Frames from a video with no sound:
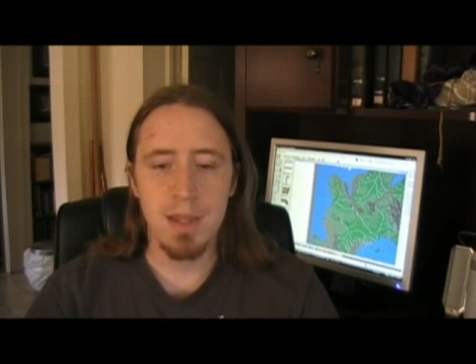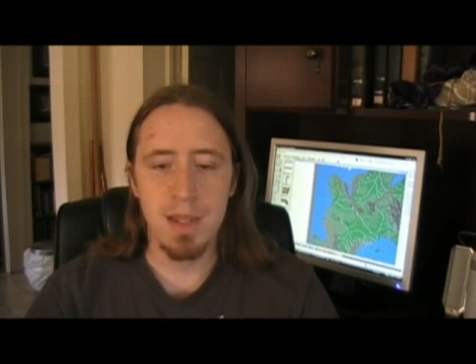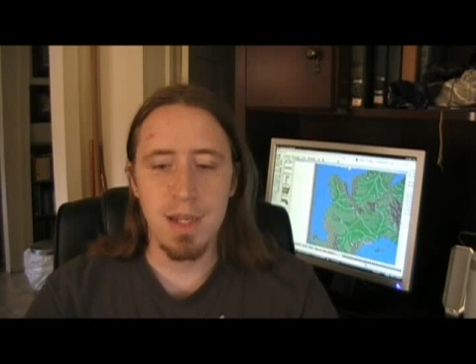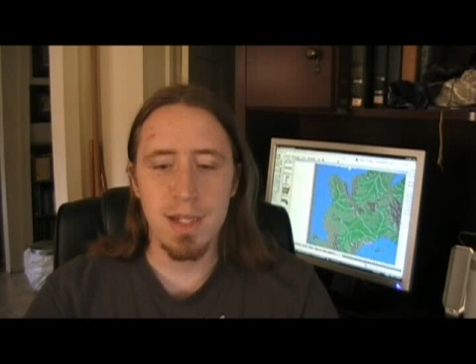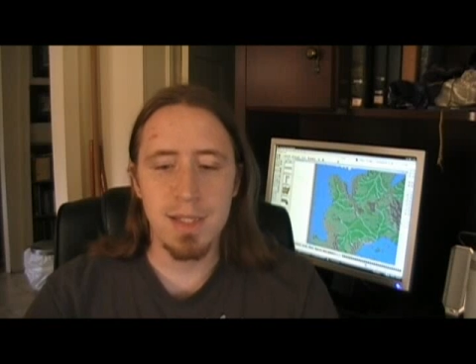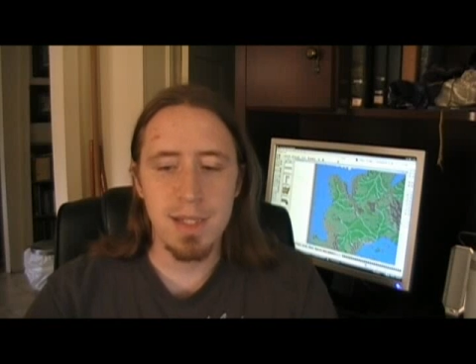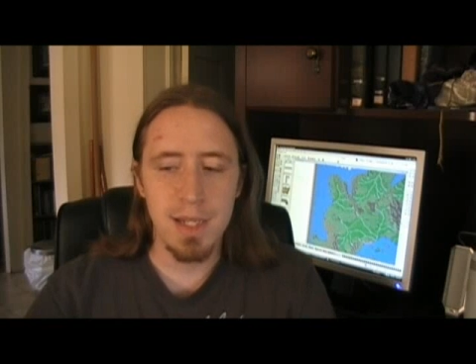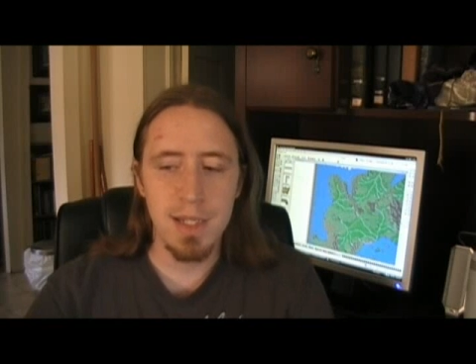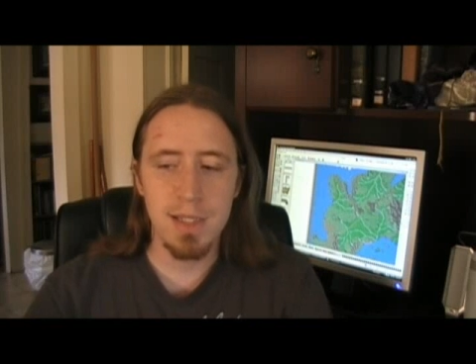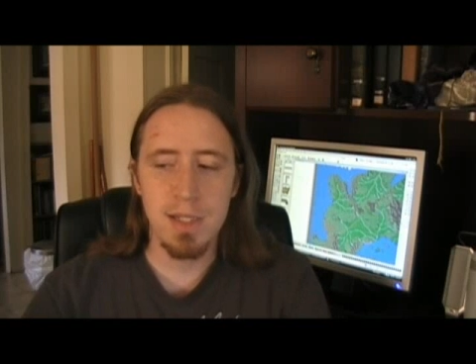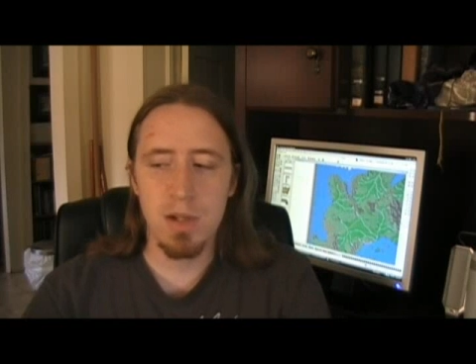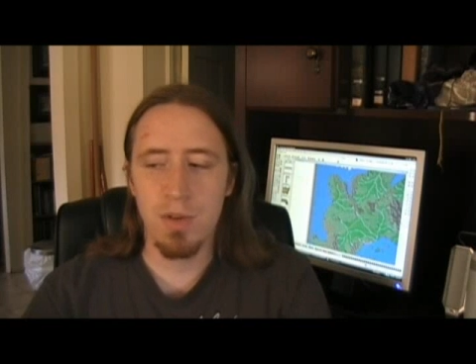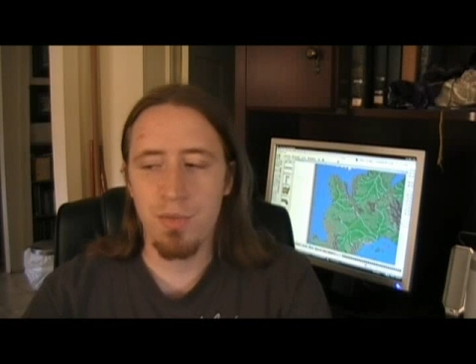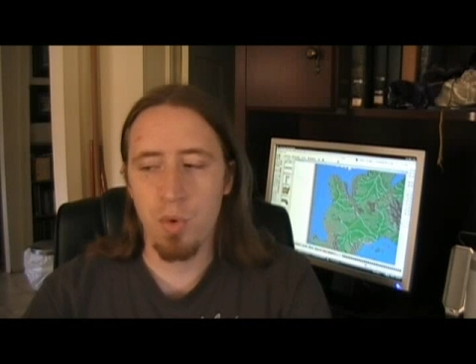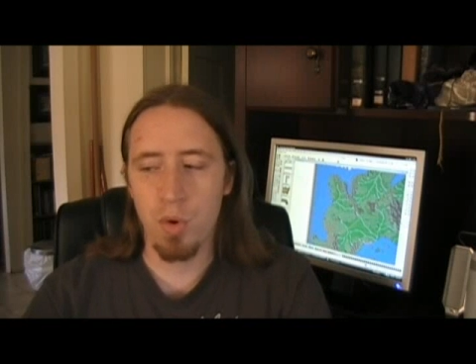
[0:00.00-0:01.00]
then it's
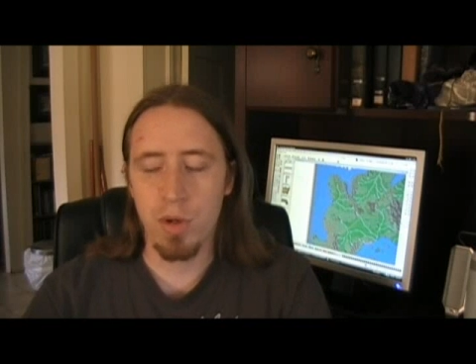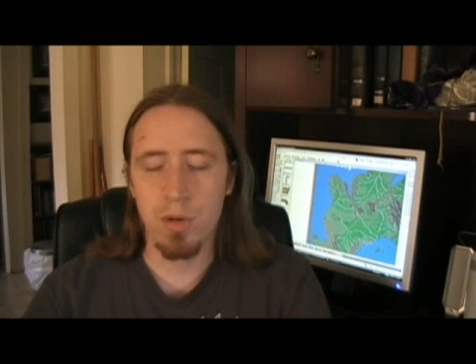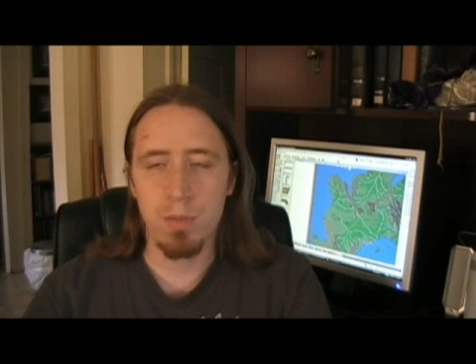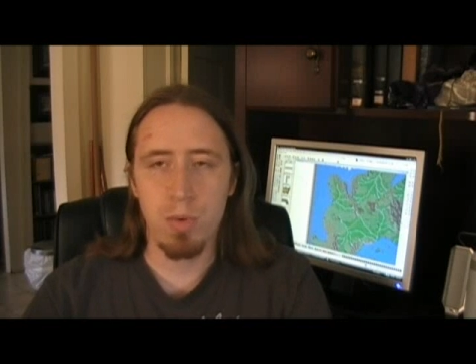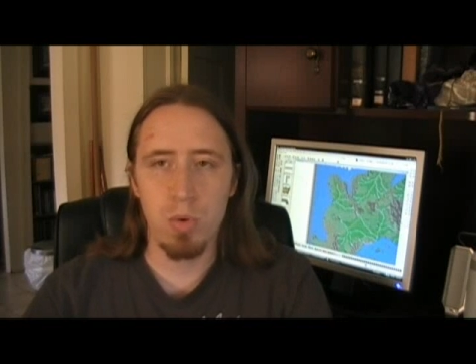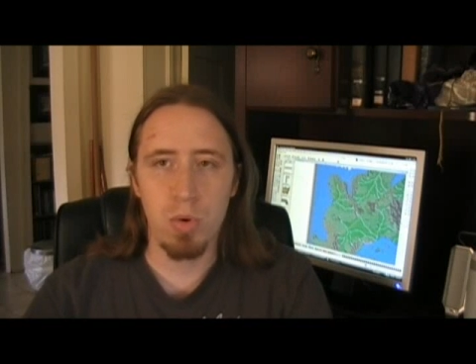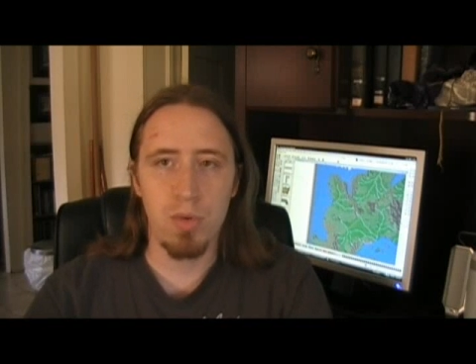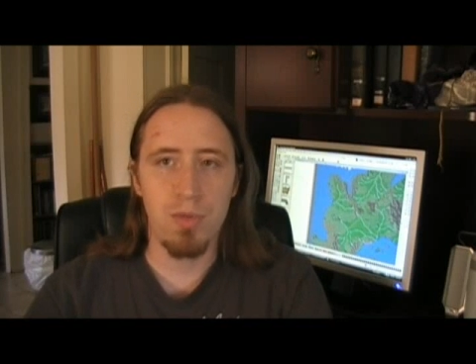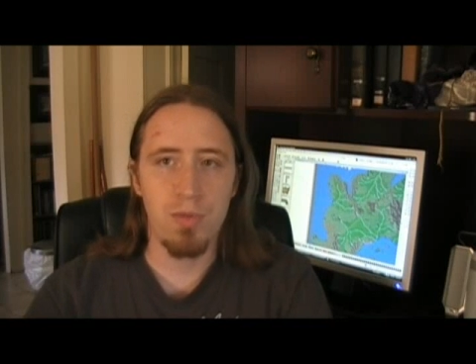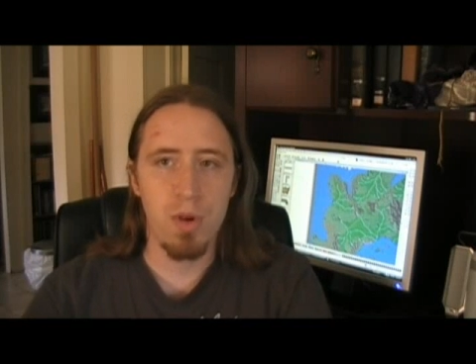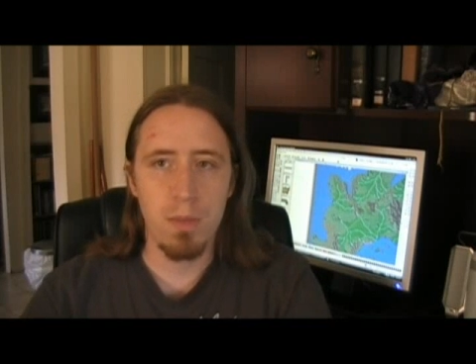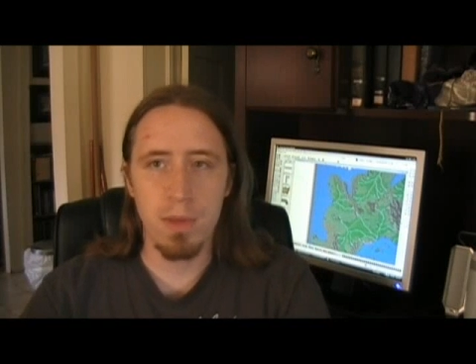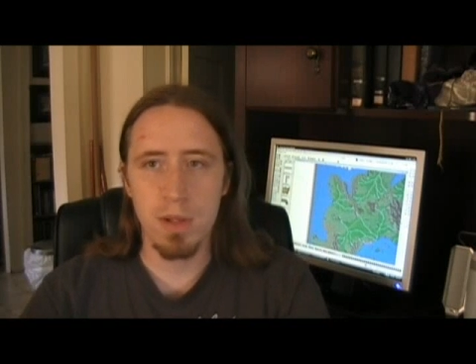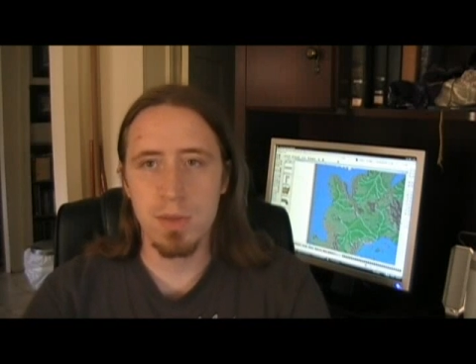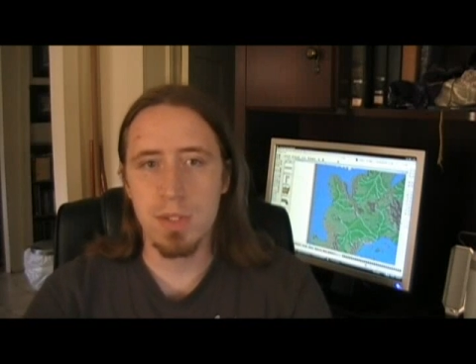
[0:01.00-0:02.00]
easier for you to pull
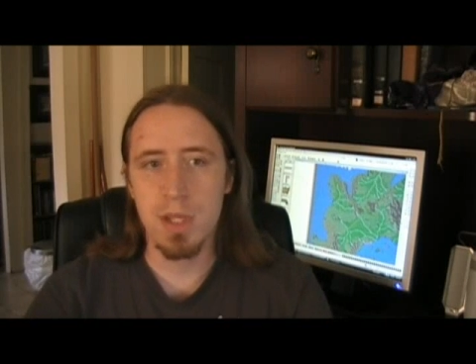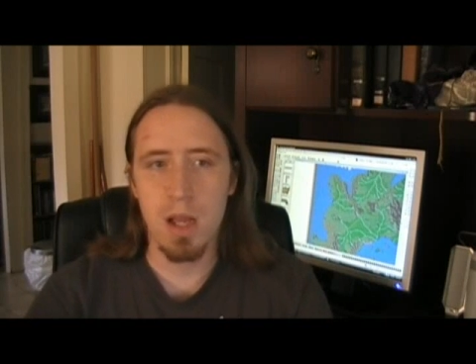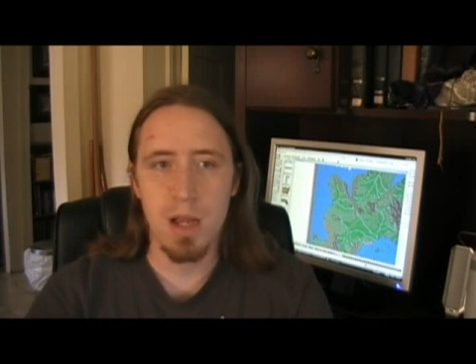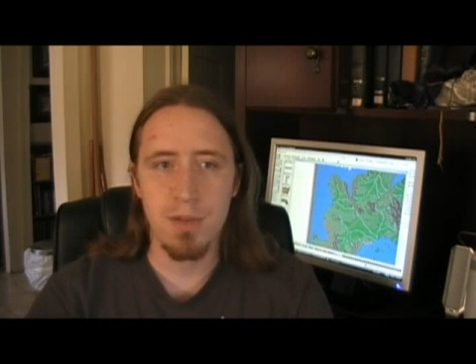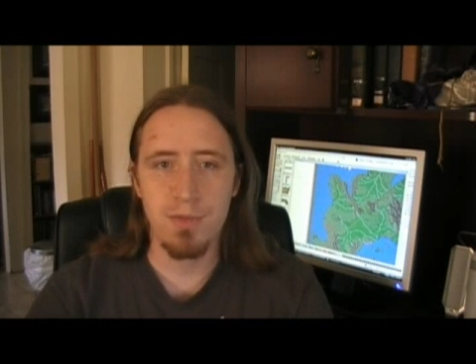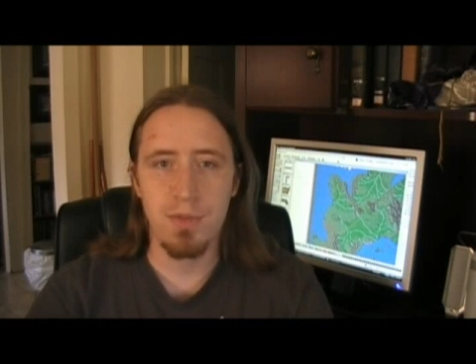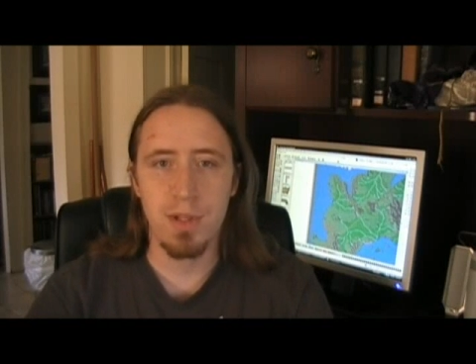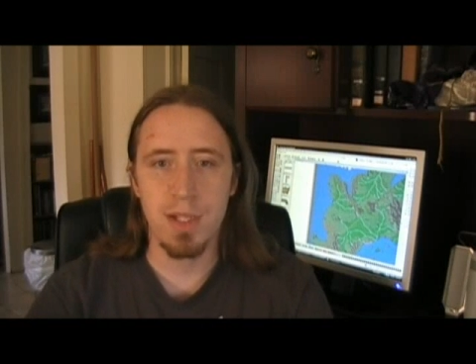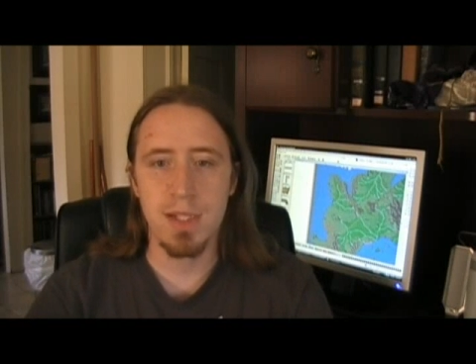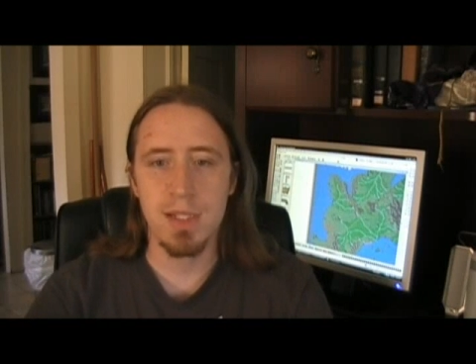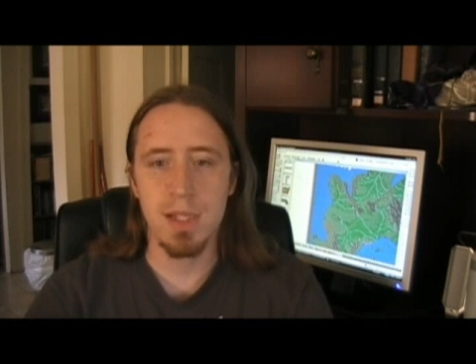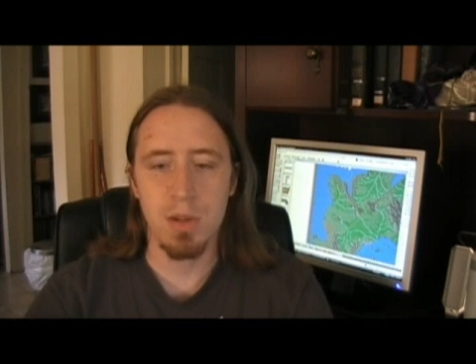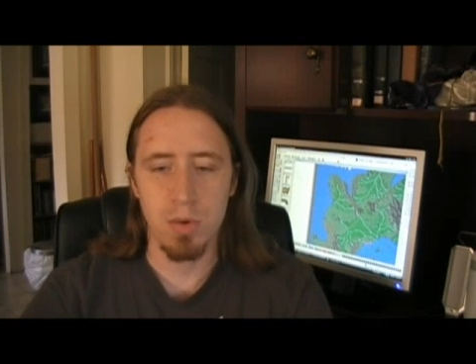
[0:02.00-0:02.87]
from those conflicts